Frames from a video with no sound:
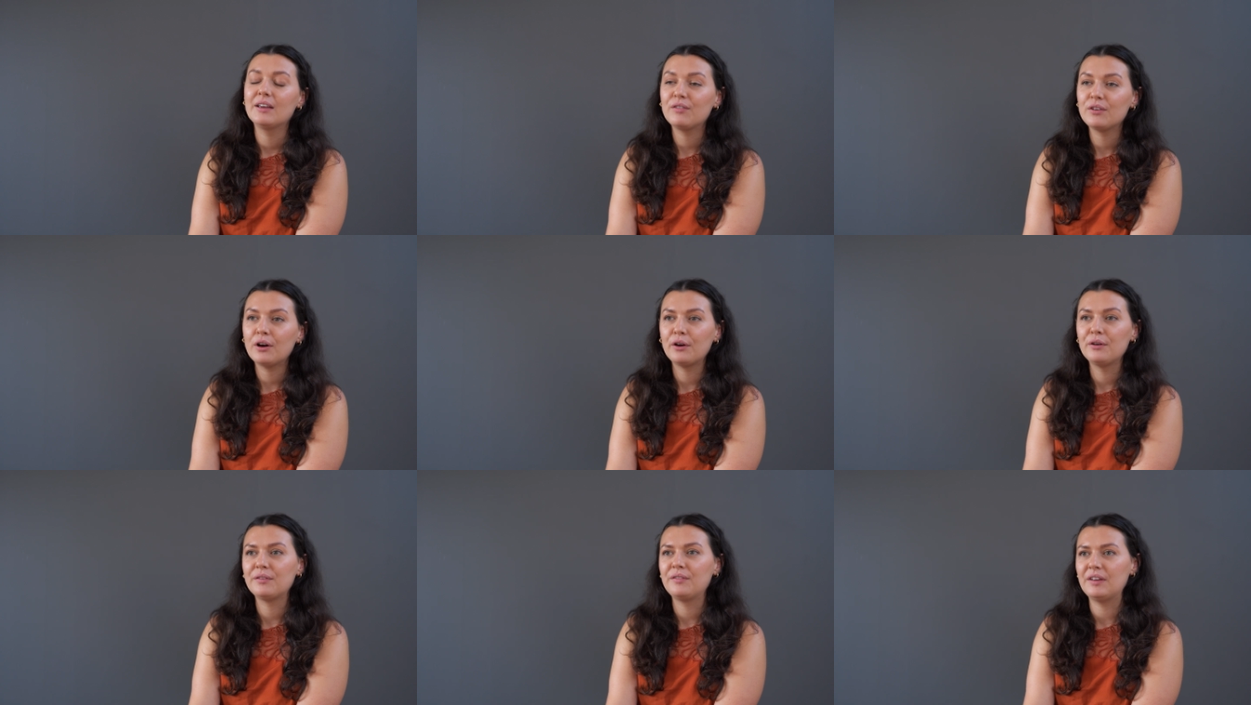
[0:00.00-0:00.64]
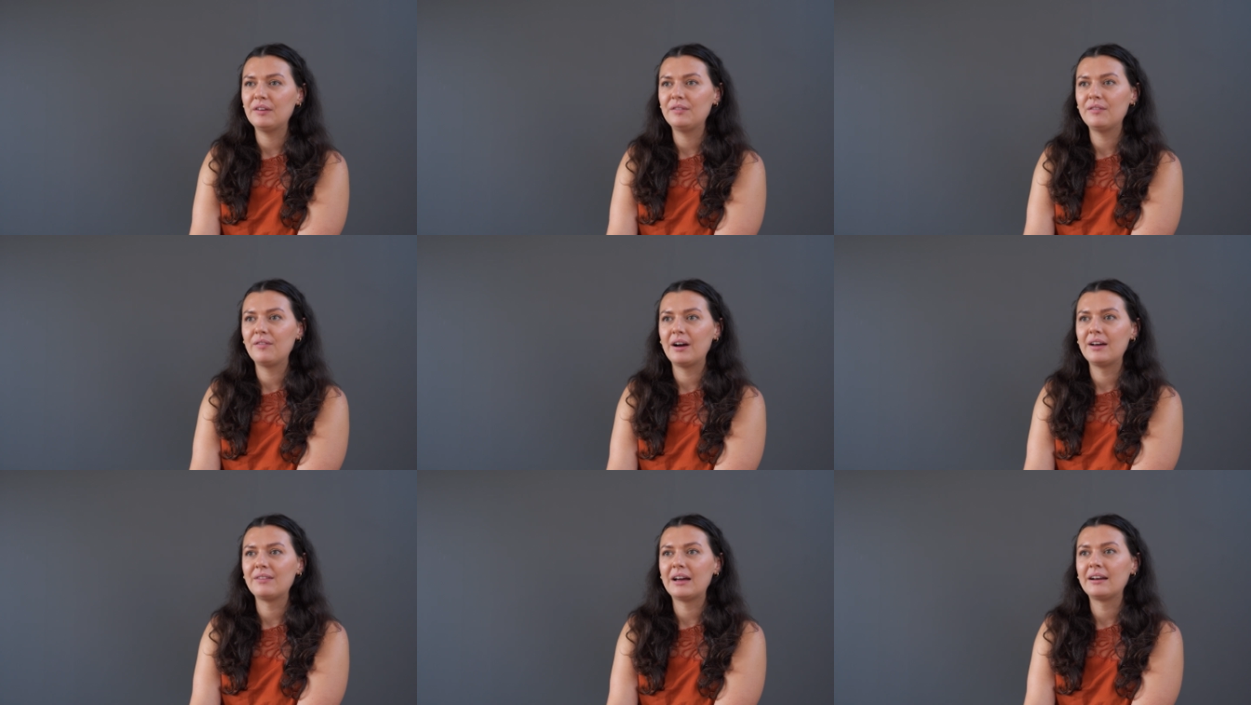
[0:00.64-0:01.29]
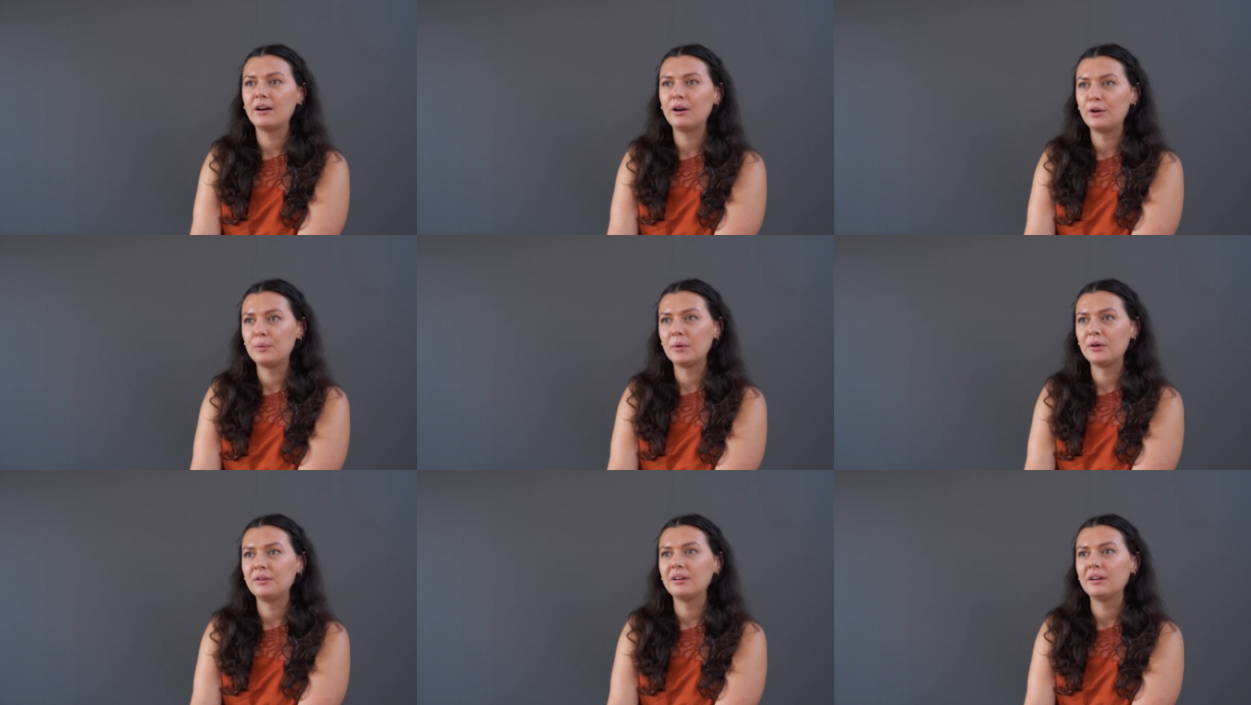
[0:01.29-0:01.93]
If you're over 55 and a
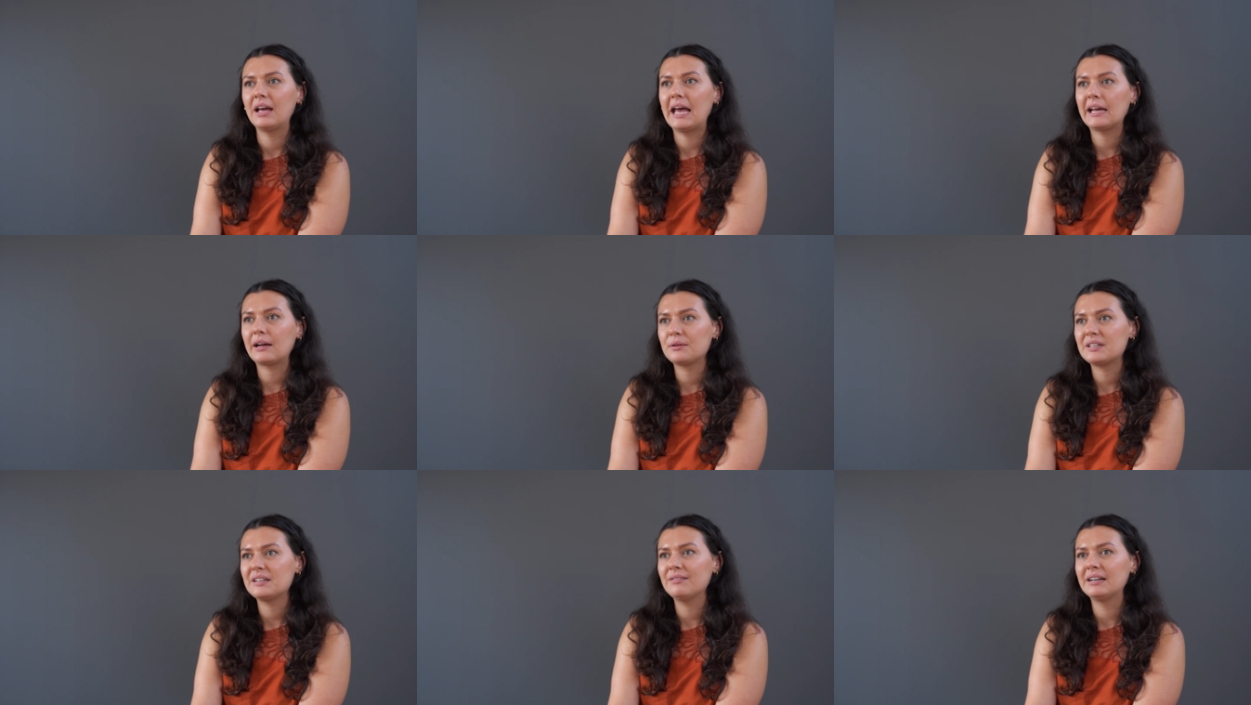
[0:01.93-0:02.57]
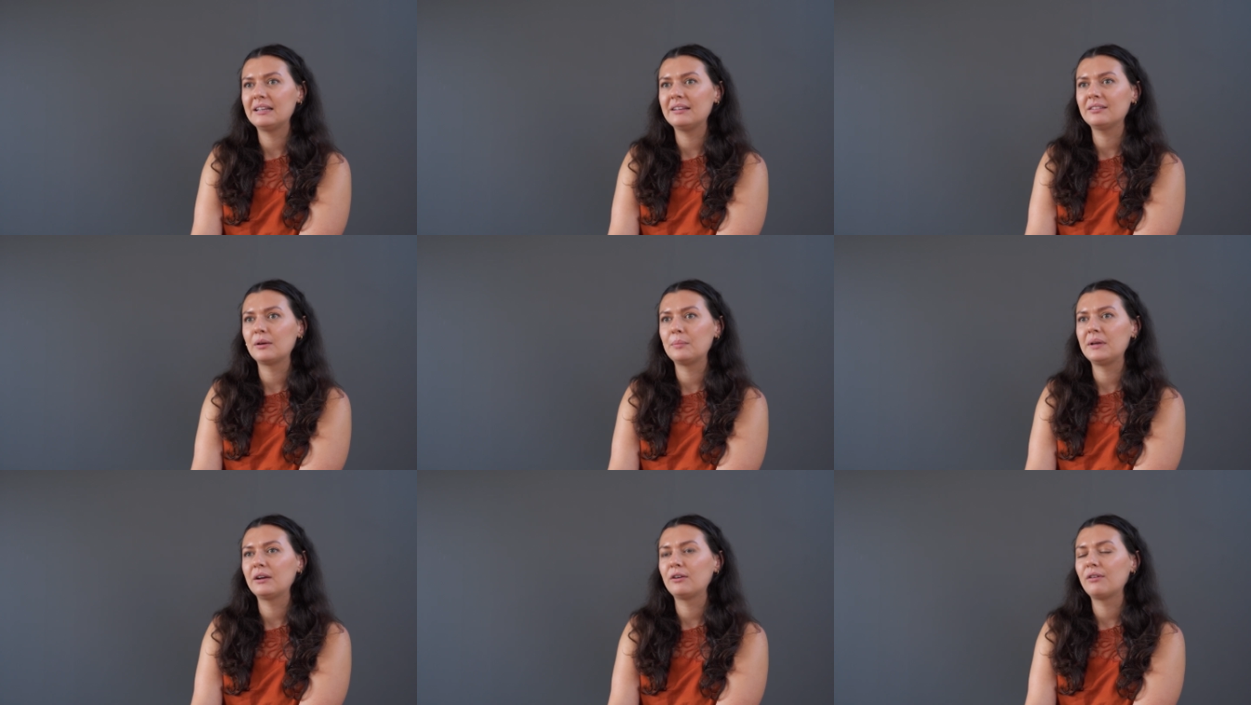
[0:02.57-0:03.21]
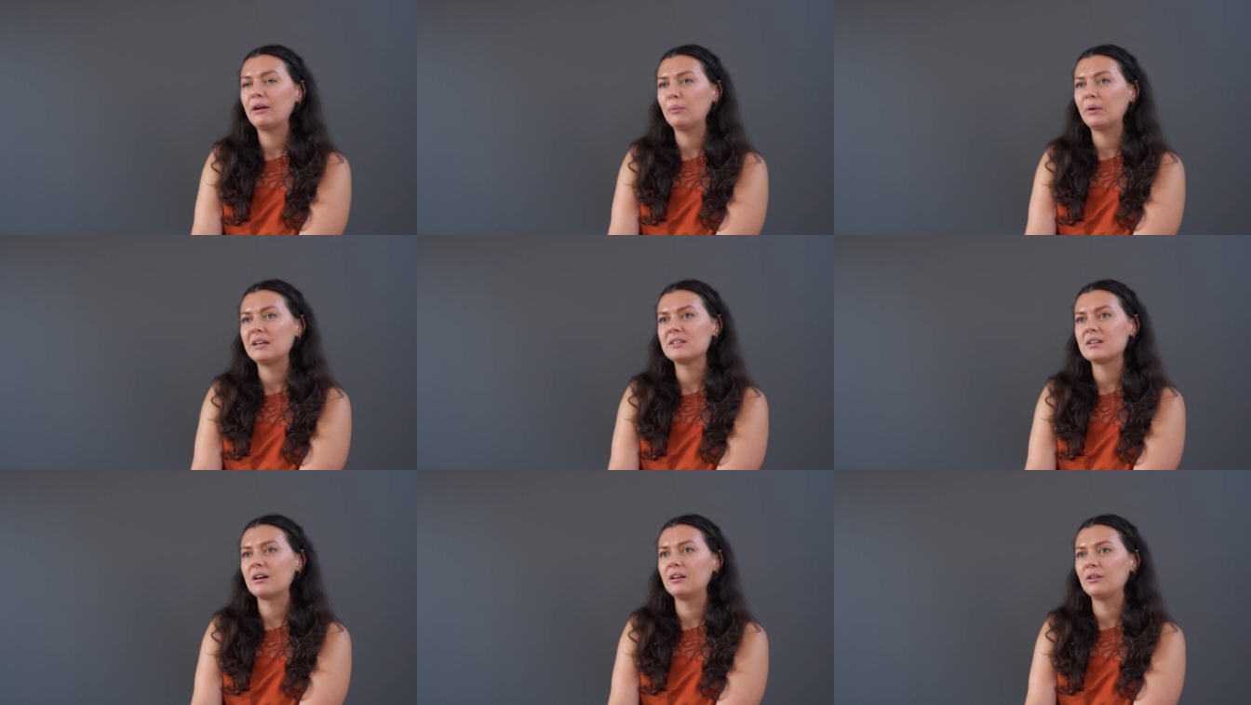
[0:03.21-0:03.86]
homeowner, equity release could be a great way
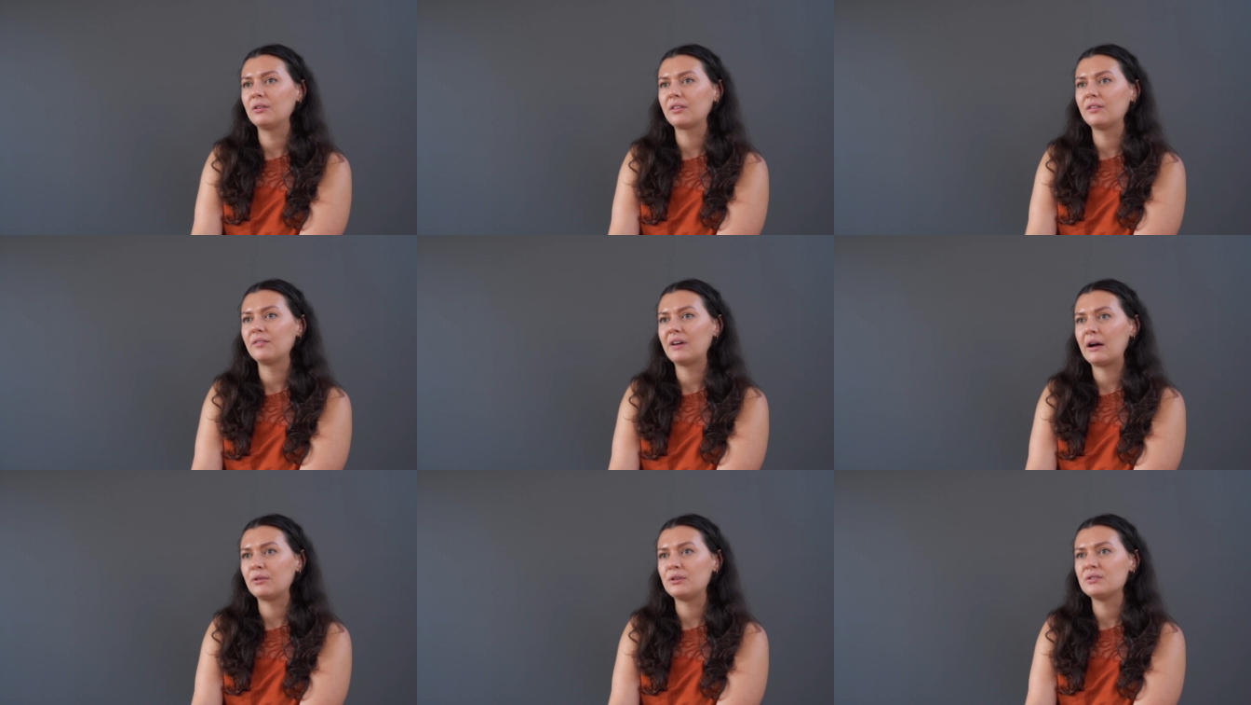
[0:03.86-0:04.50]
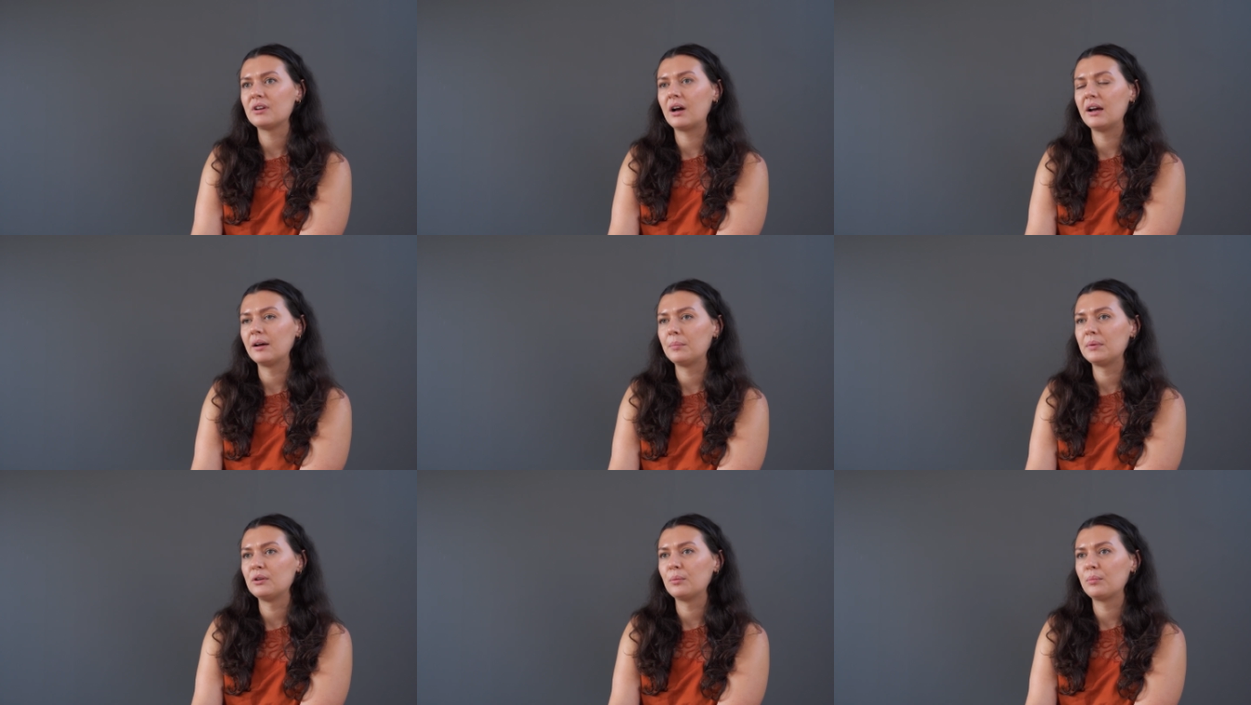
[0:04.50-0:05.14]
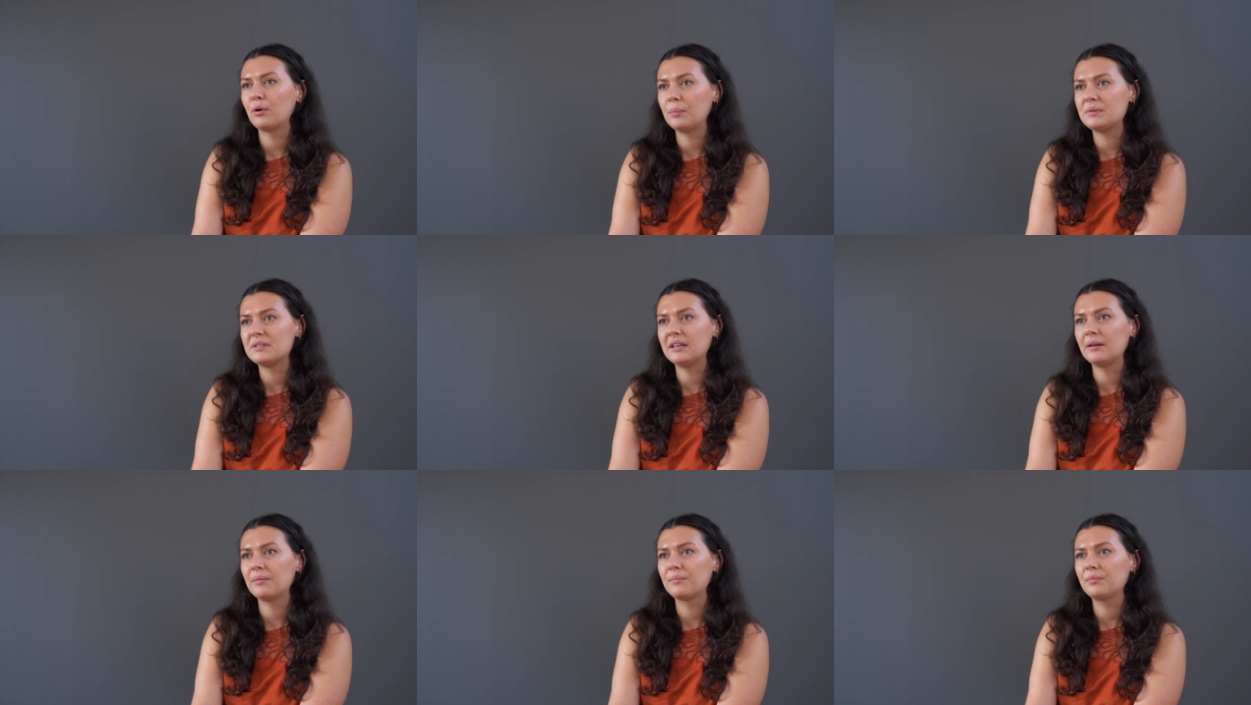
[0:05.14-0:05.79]
to unlock the value tied up in your
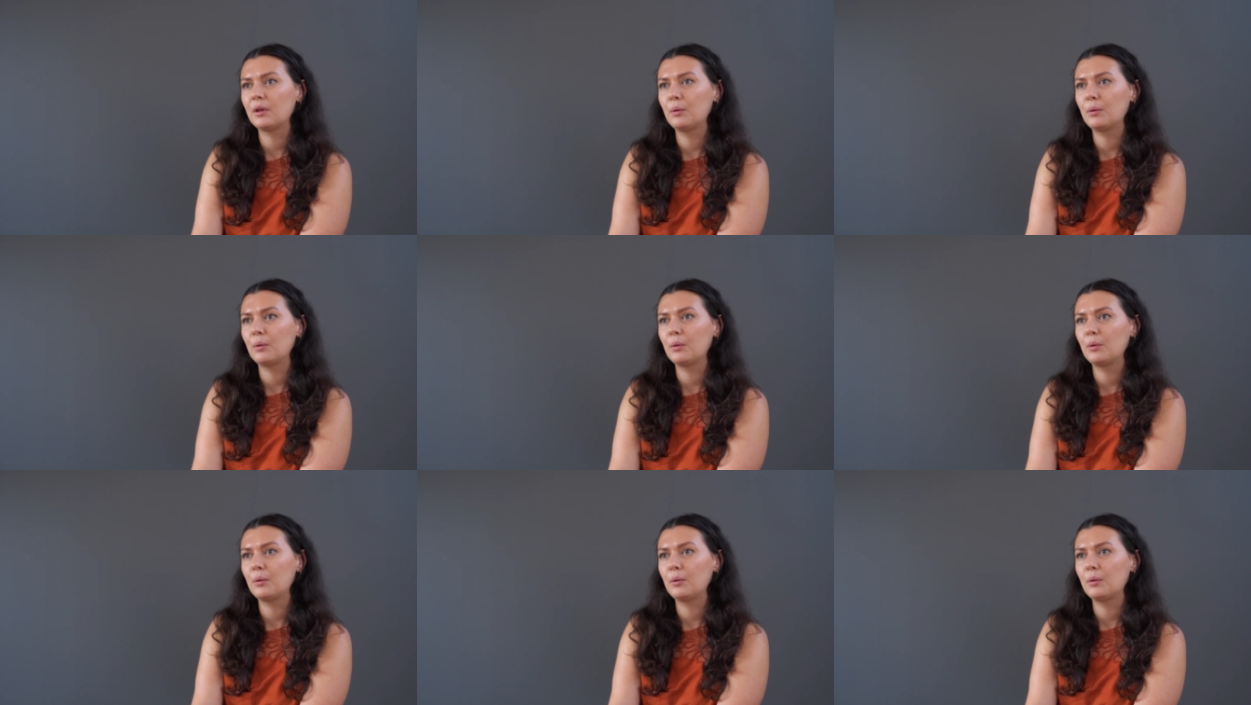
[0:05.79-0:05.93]
property.